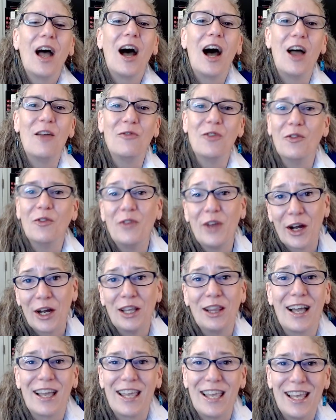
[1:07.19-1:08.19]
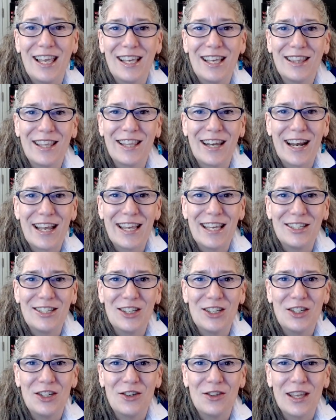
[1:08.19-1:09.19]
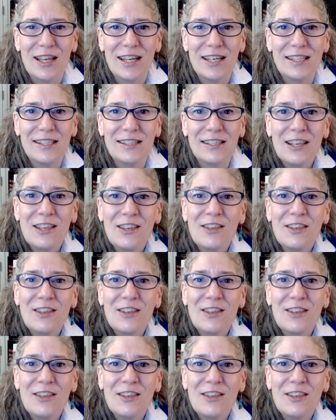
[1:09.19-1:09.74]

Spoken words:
I feel very lucky that I get to do this.